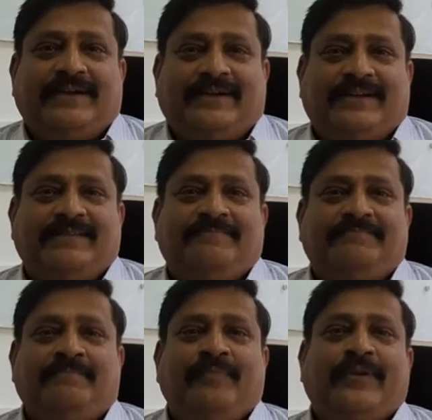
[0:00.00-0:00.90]
military,
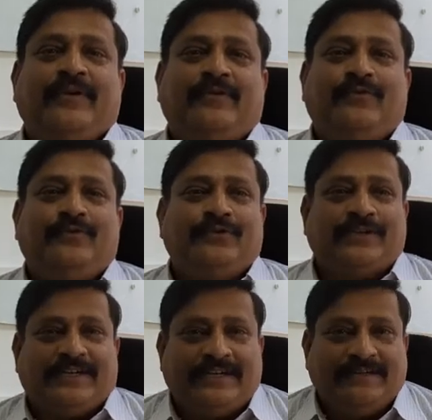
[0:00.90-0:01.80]
whose